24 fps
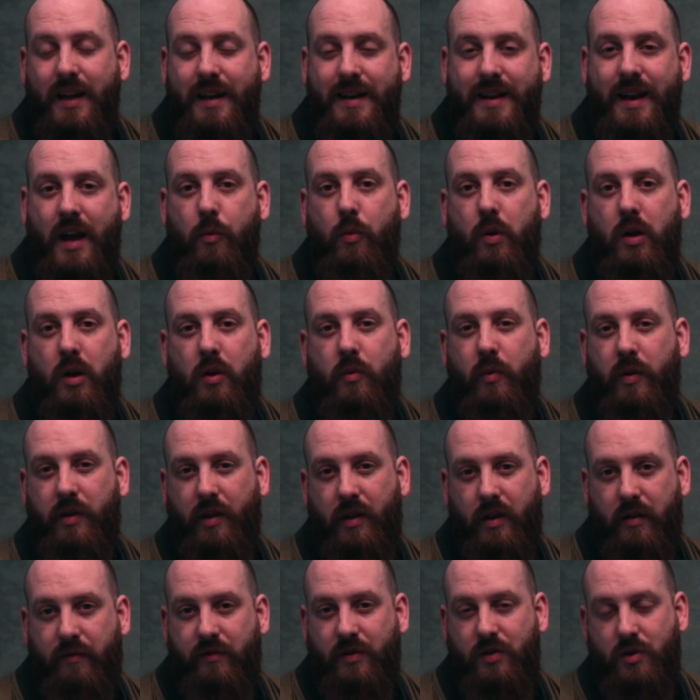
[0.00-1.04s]
network with
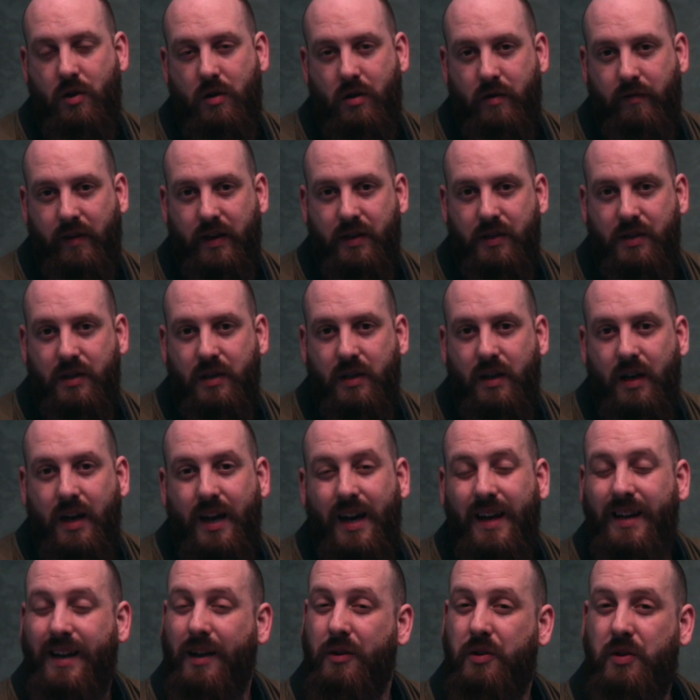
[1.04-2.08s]
other photographers.
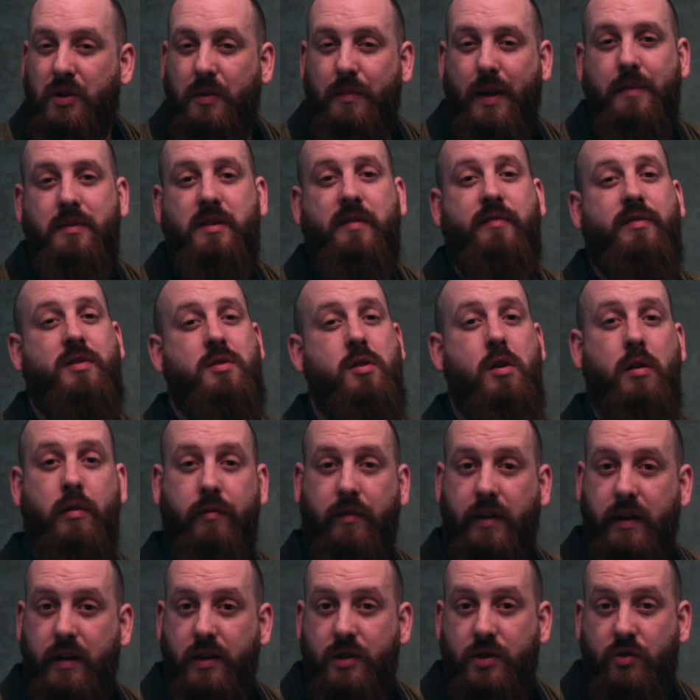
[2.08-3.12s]
Now sometimes the
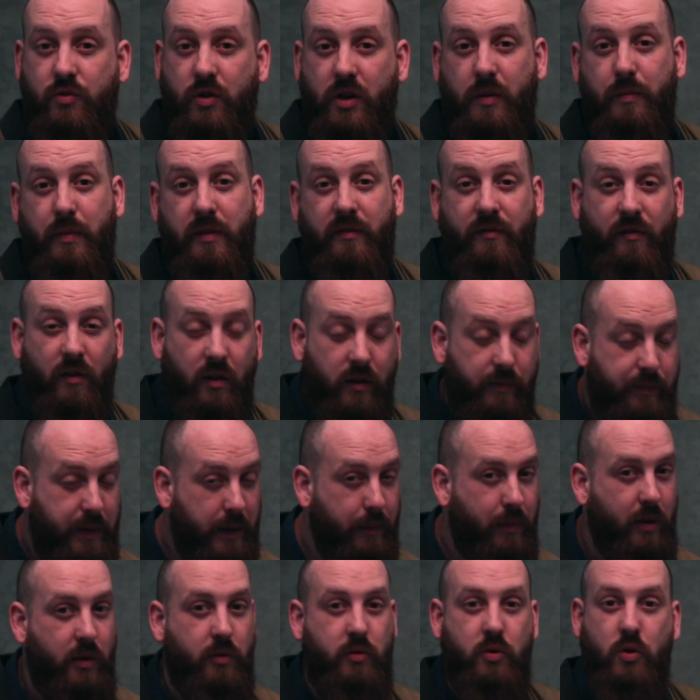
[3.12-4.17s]
photography industry can be full of
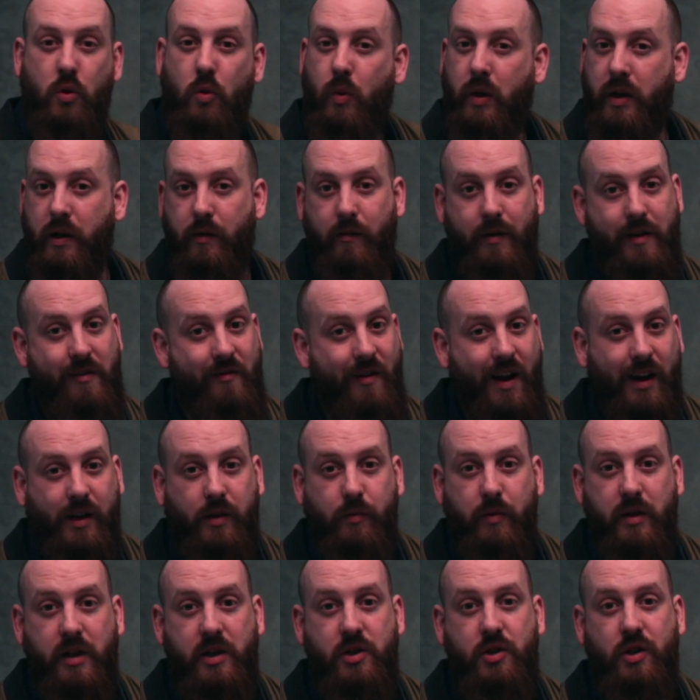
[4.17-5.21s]
people who don't want to
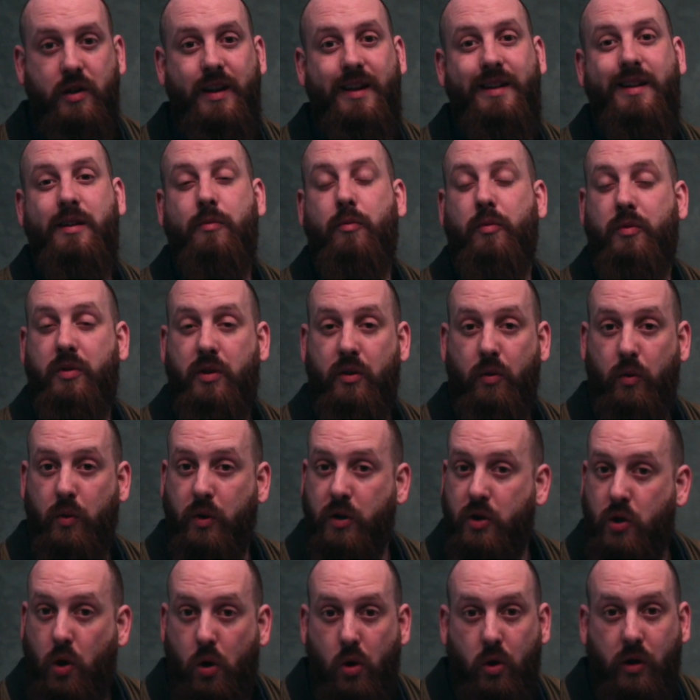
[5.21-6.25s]
interact with each other, they don't
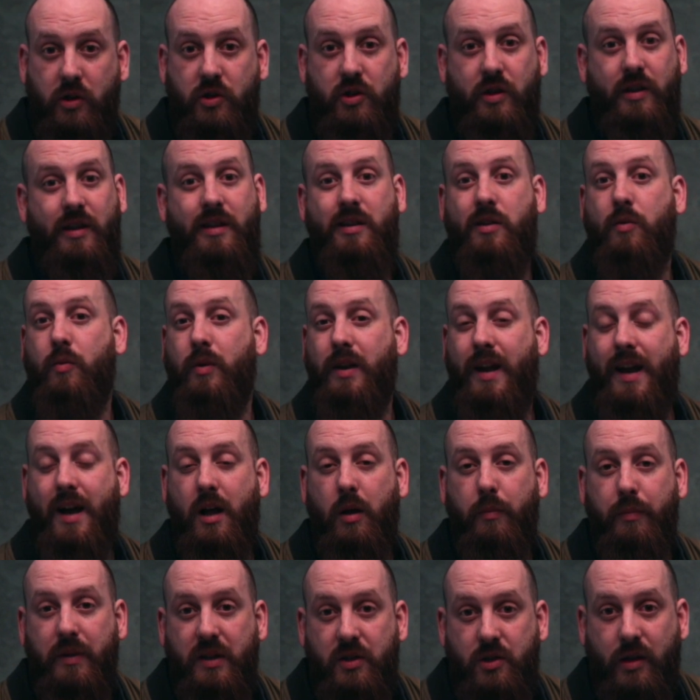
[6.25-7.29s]
want to talk to each other, they don't want to
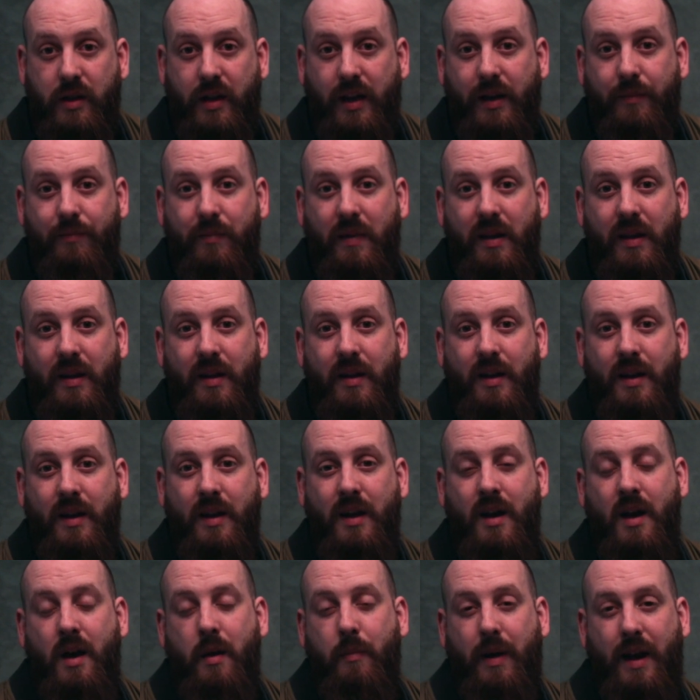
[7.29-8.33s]
help each other.
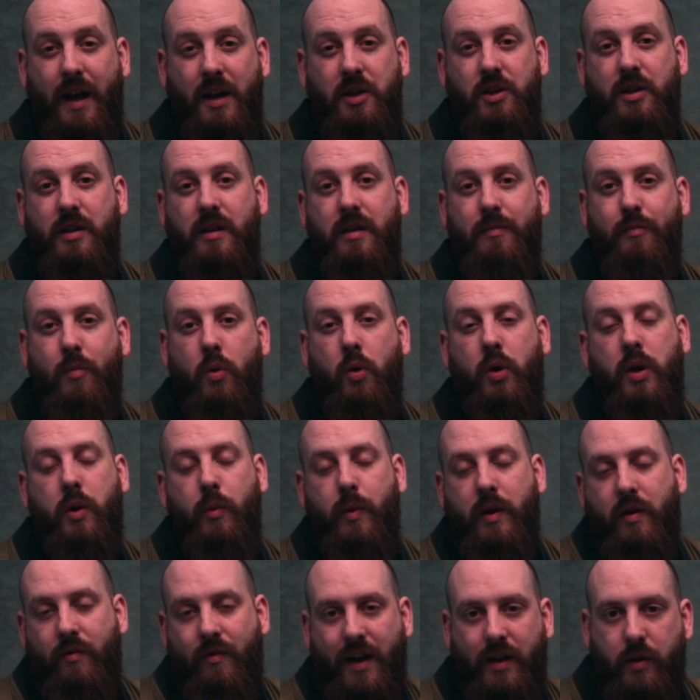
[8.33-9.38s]
But actually the more
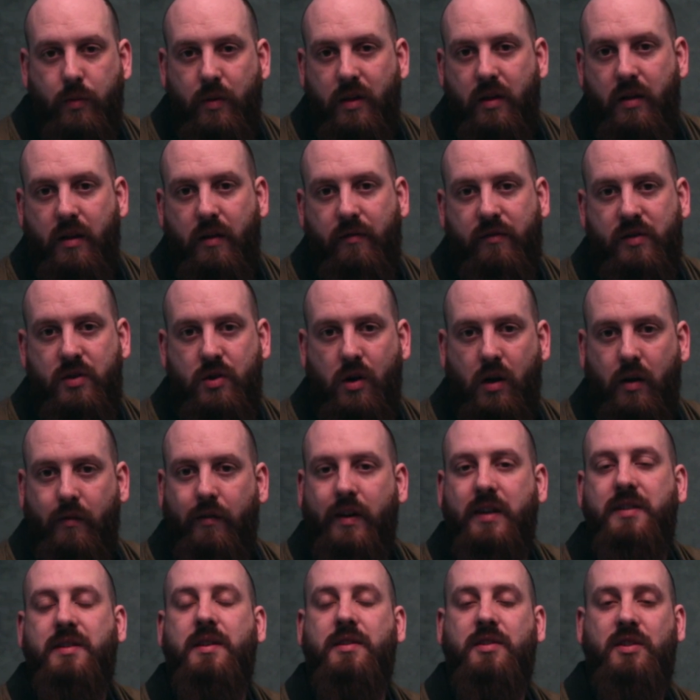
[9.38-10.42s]
you interact with other
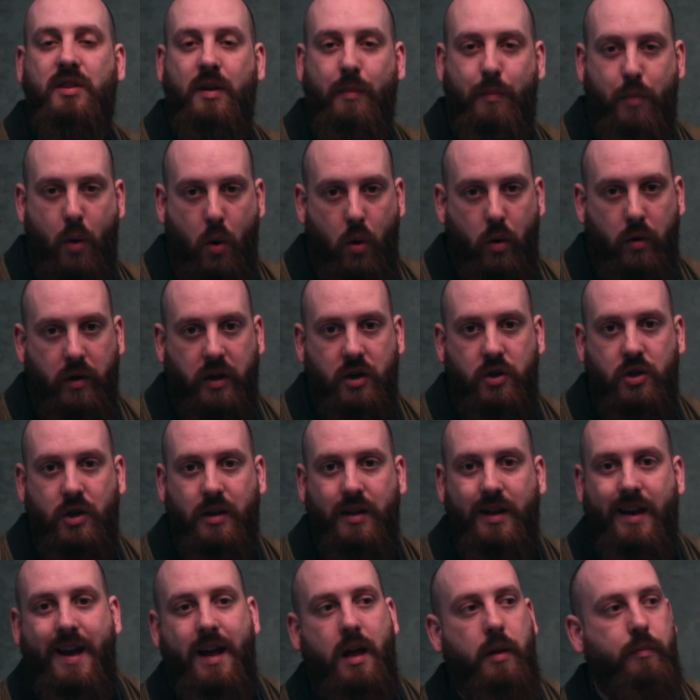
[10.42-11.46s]
photographers and support each
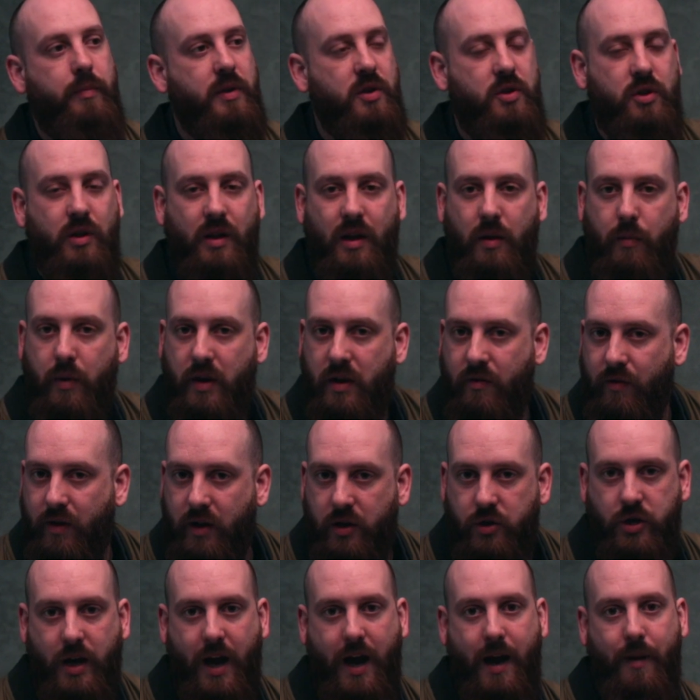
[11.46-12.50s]
other, help each other when you're in
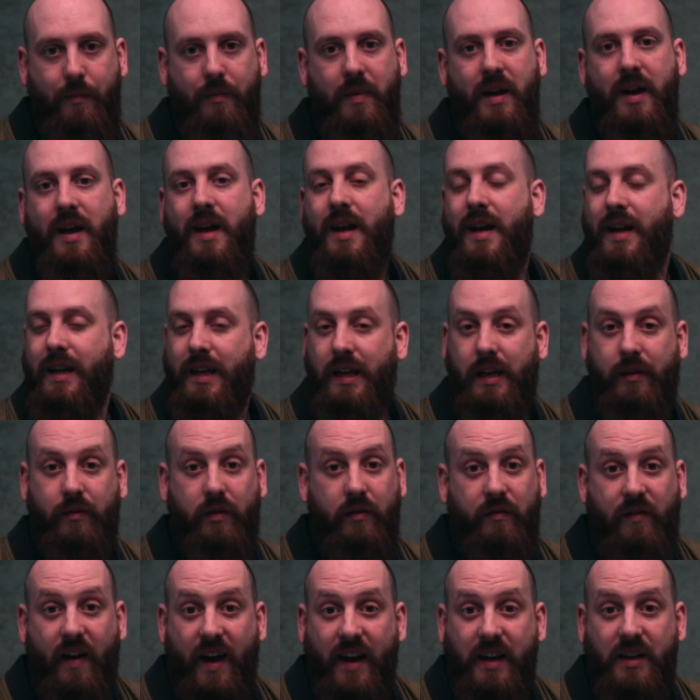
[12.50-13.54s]
a jam, give
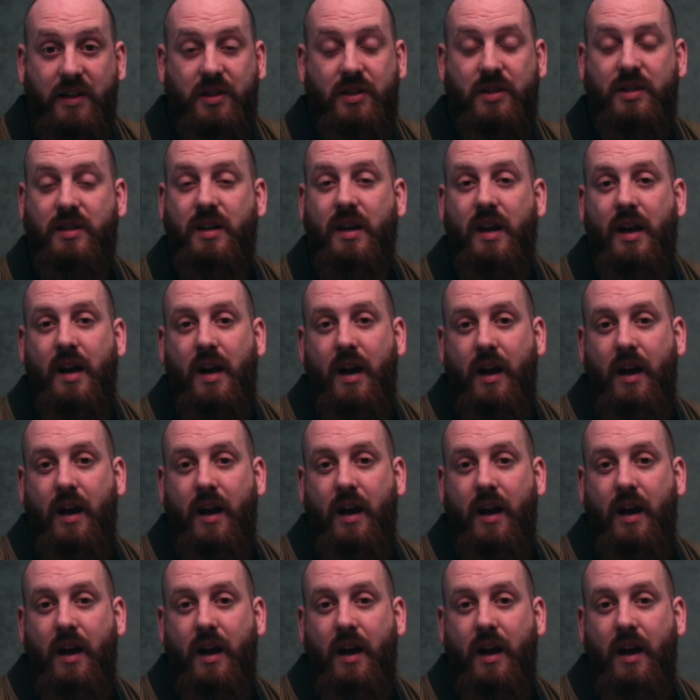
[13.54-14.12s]
advice,